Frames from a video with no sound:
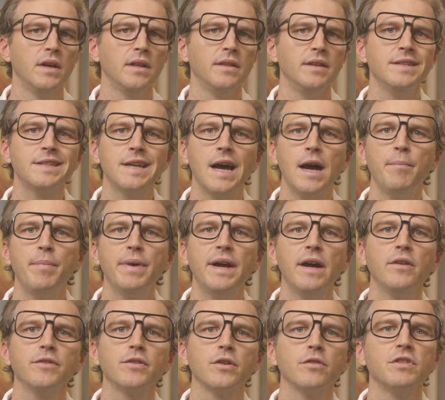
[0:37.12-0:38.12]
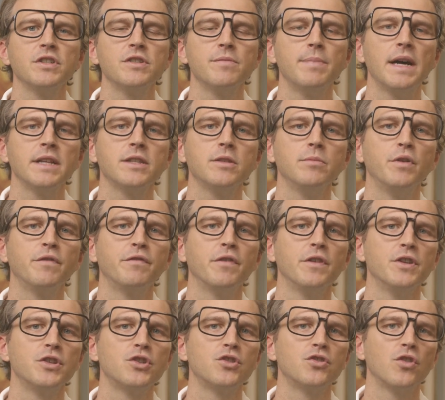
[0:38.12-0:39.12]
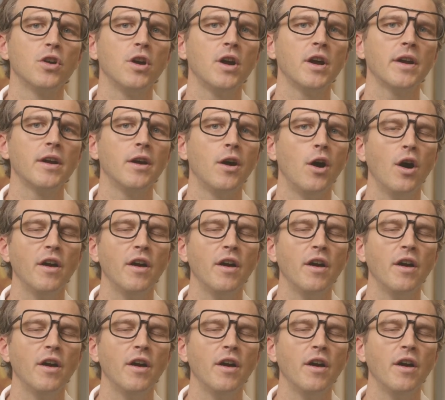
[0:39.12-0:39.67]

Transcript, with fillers: These compounds are responsible for the strong,